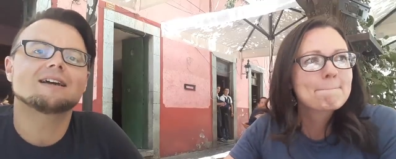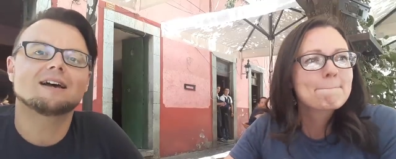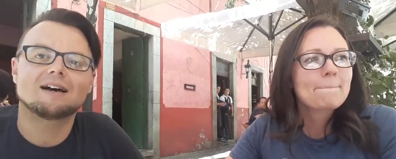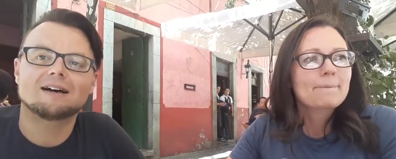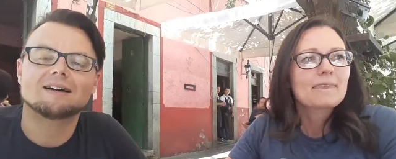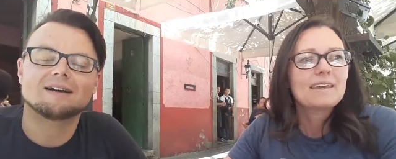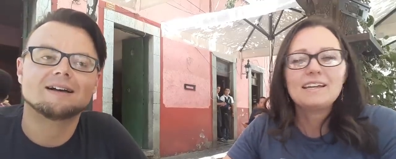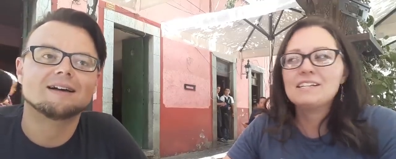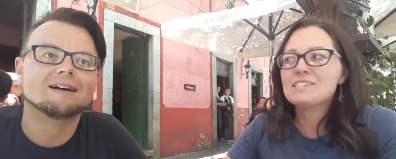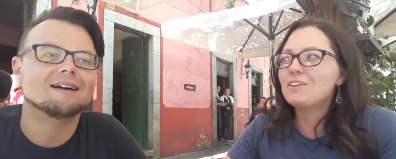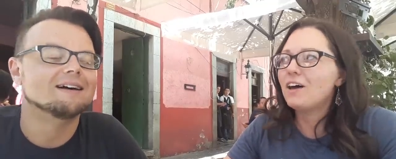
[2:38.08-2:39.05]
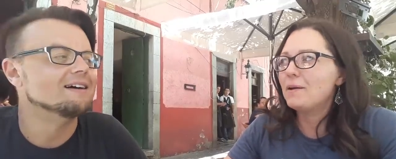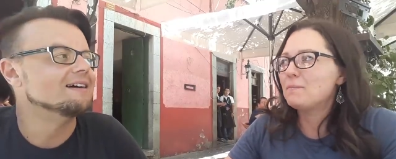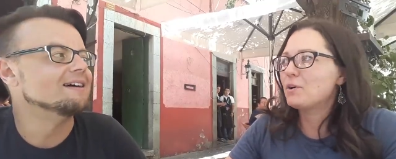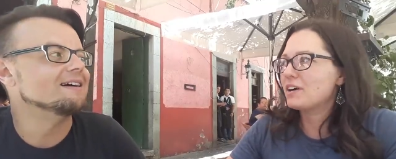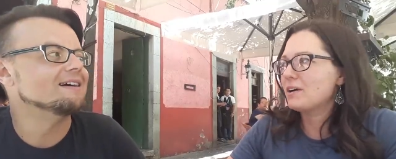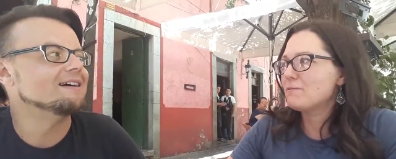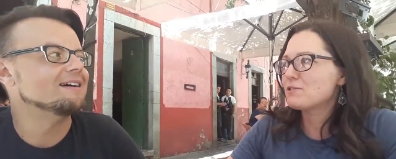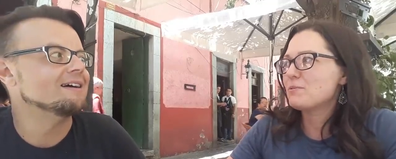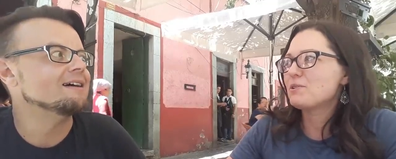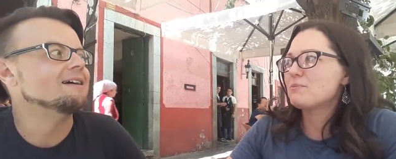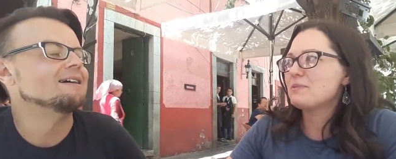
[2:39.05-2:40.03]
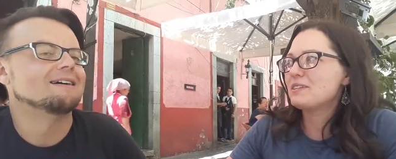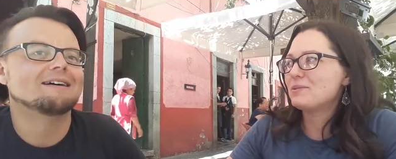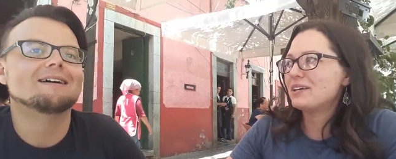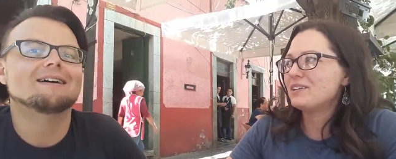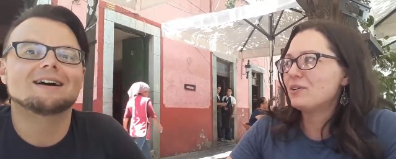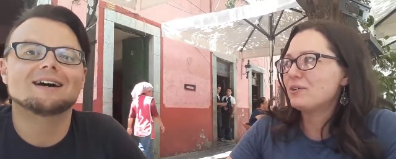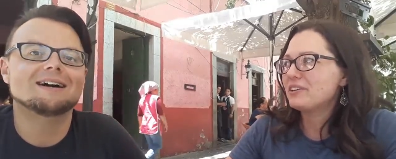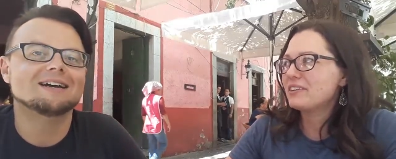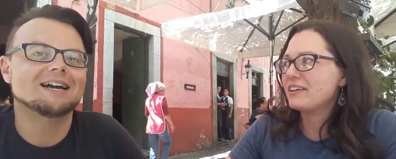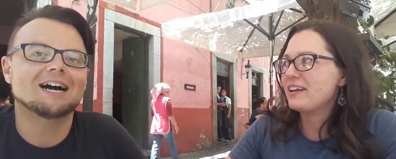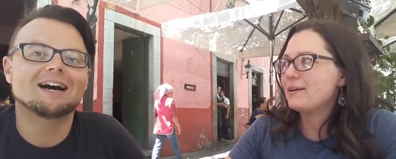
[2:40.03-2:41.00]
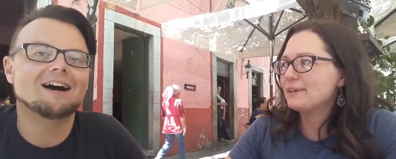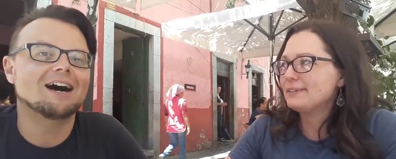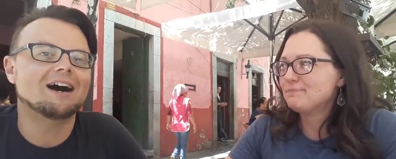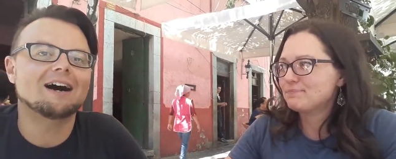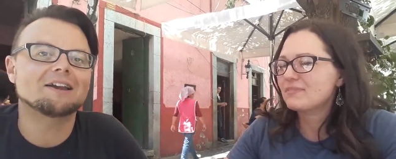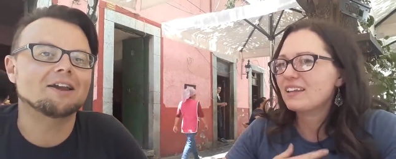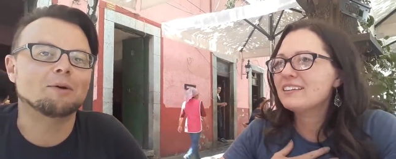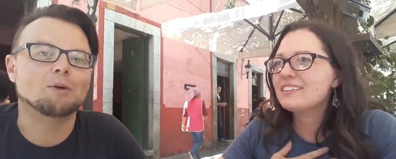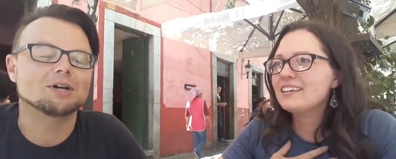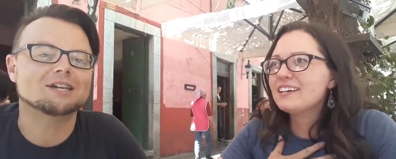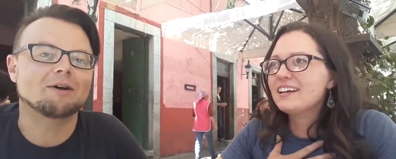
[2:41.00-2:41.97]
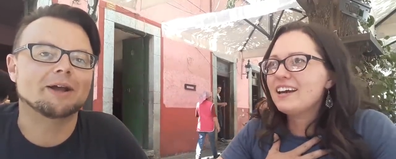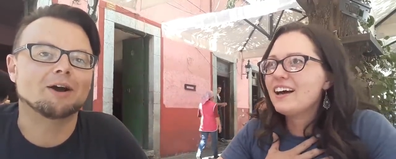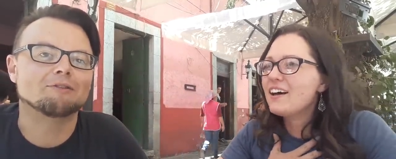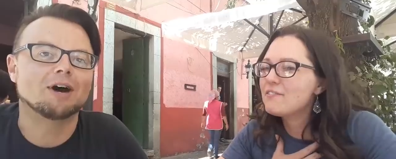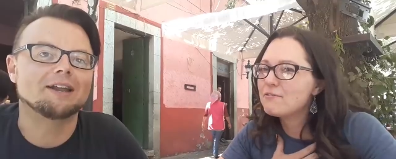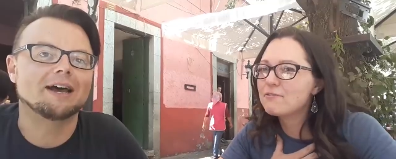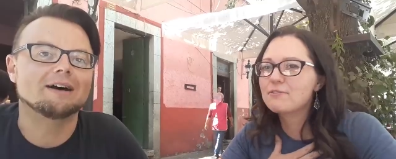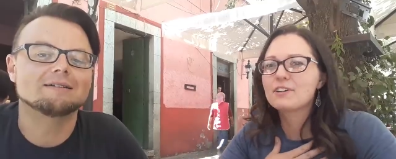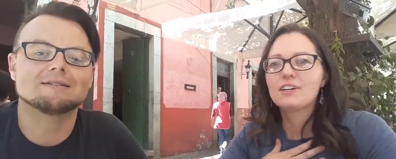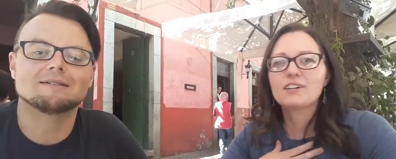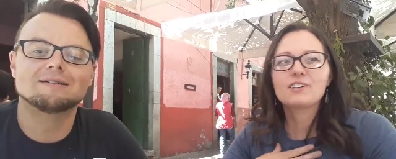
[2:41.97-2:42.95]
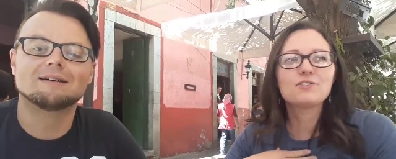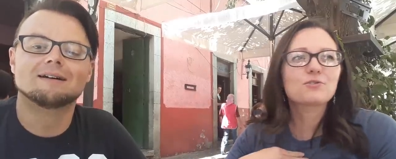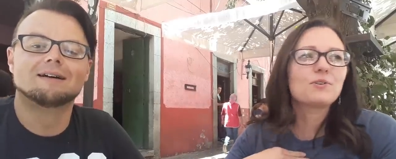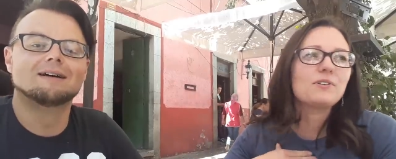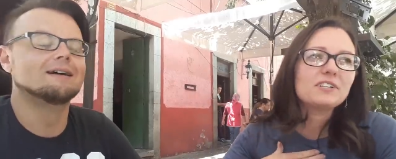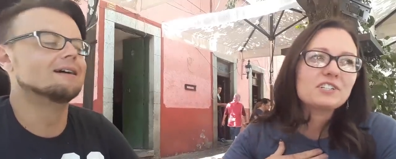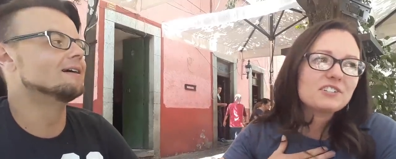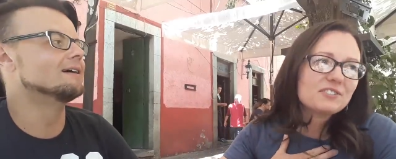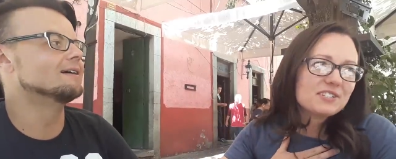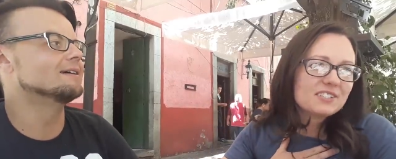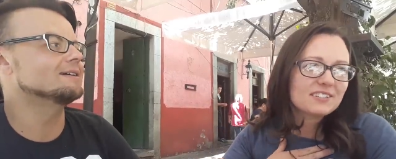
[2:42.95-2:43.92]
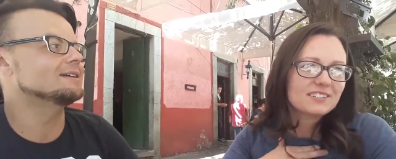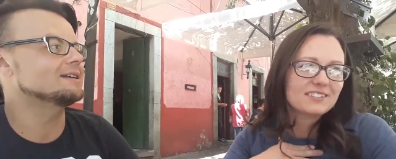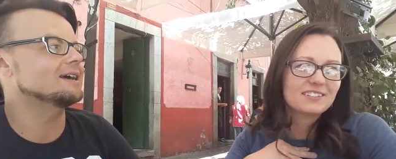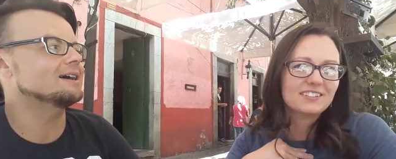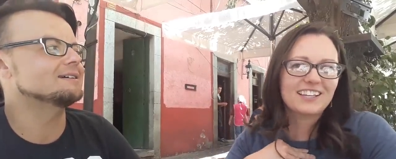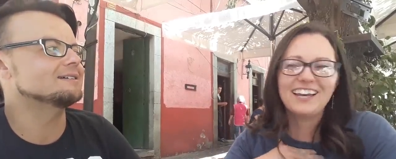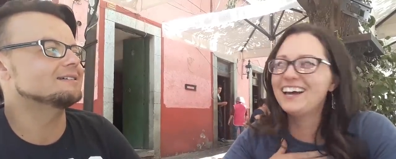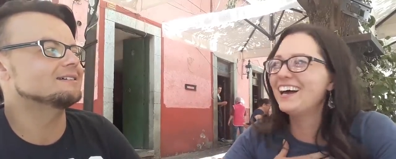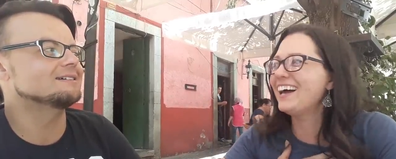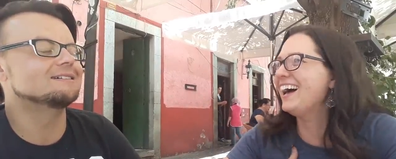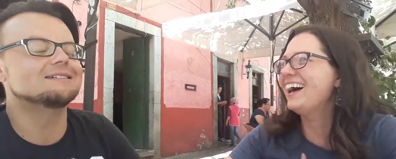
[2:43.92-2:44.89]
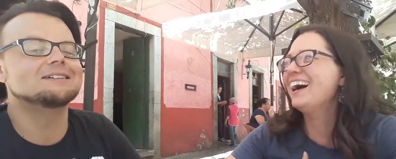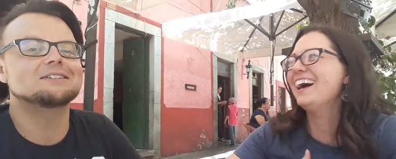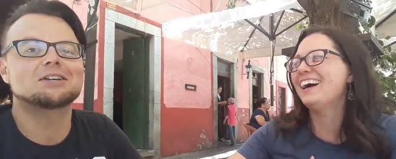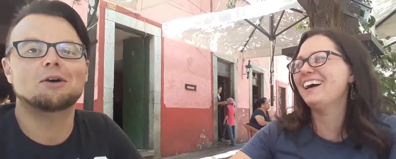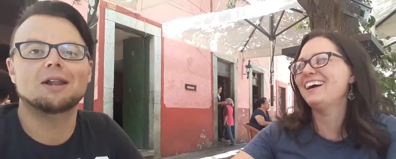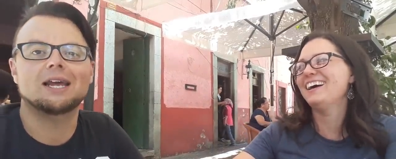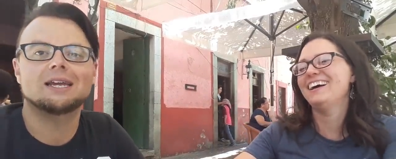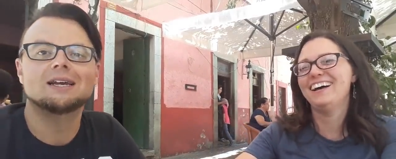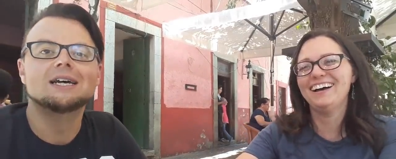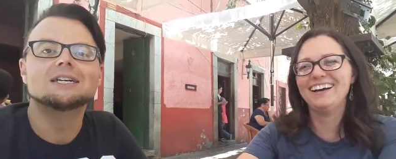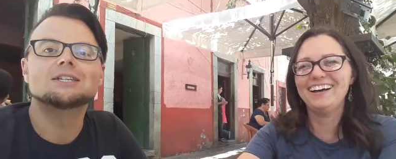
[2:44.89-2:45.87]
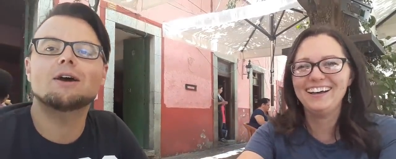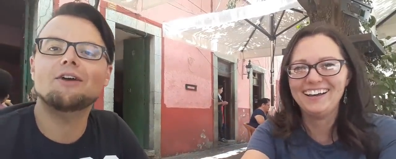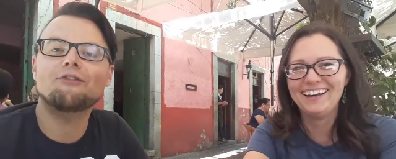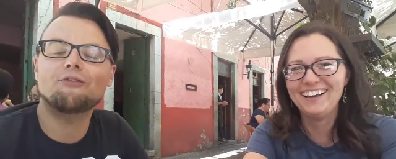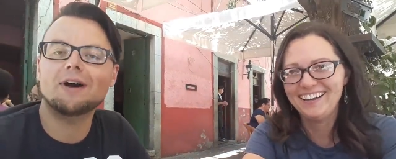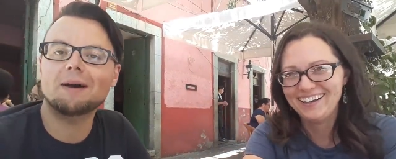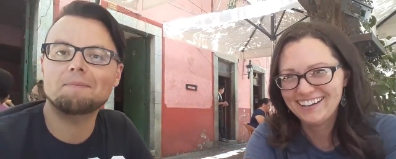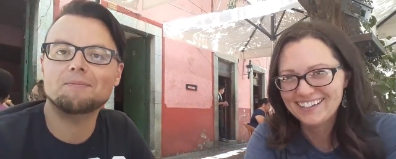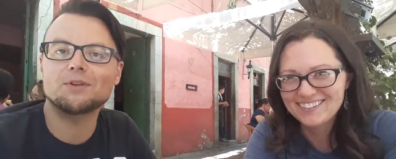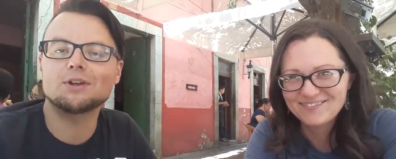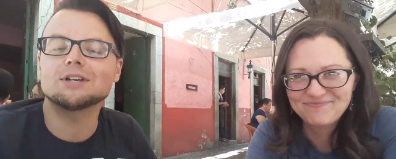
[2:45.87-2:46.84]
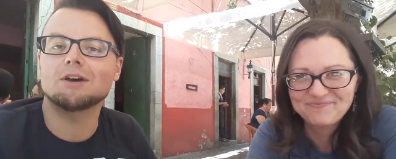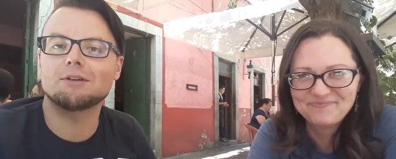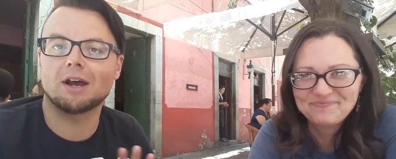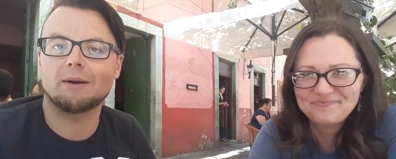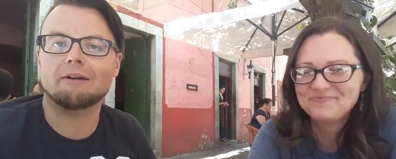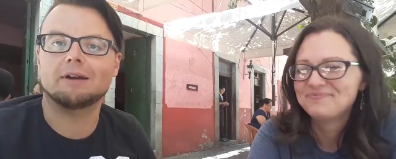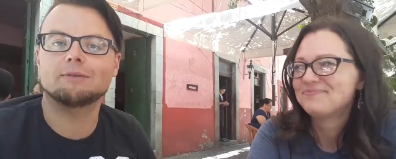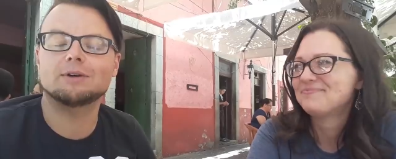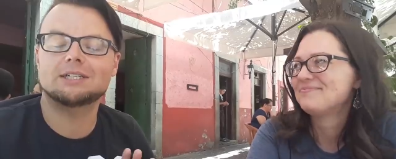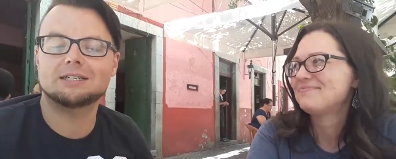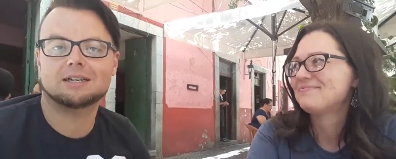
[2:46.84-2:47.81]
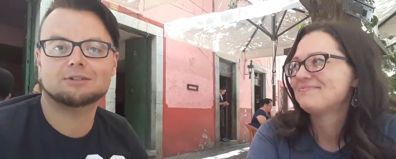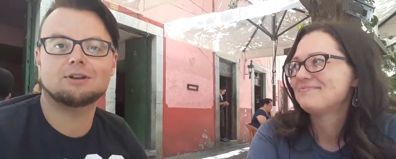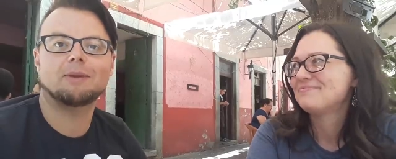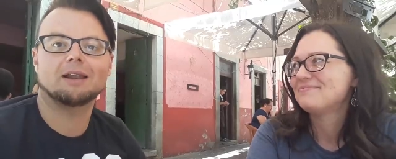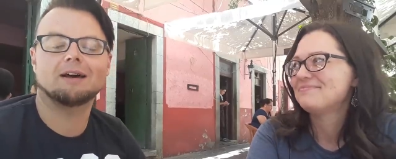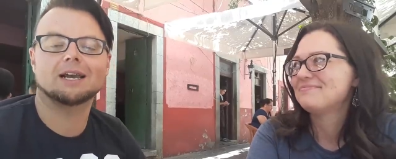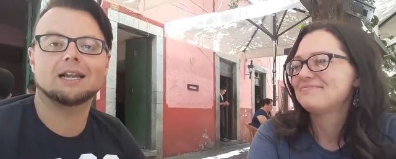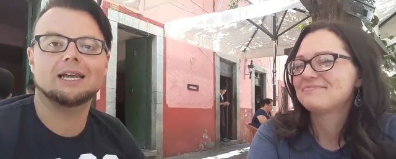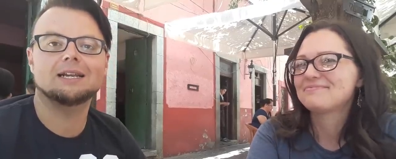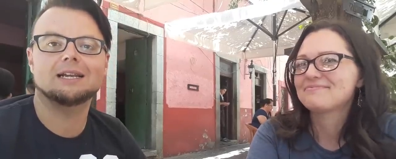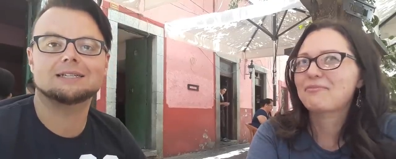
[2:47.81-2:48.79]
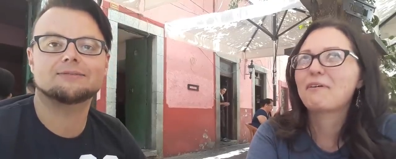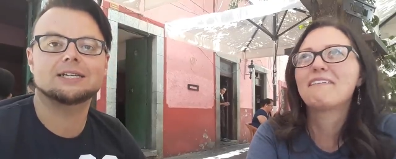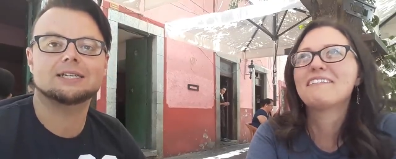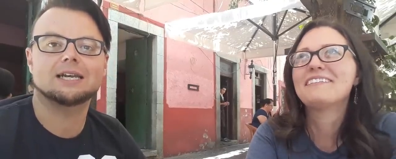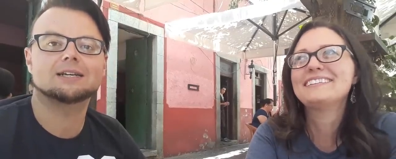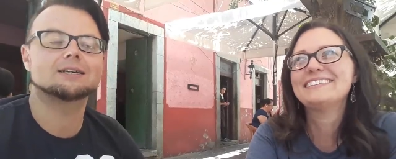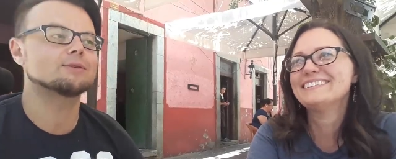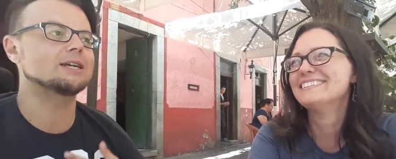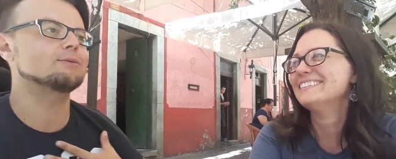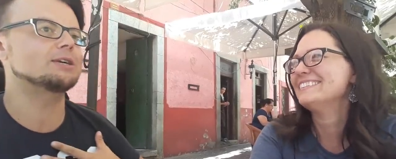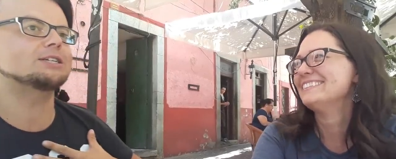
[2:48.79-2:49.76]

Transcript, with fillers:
Speaker 1: yeah, it's a lot more comfortable to be the one holding the camera. I don't know what's going on right now. Control issues.
Speaker 2: Yeah. totally. So if um, you don't know Erin, which is extremely unlikely, let's face it, because we, we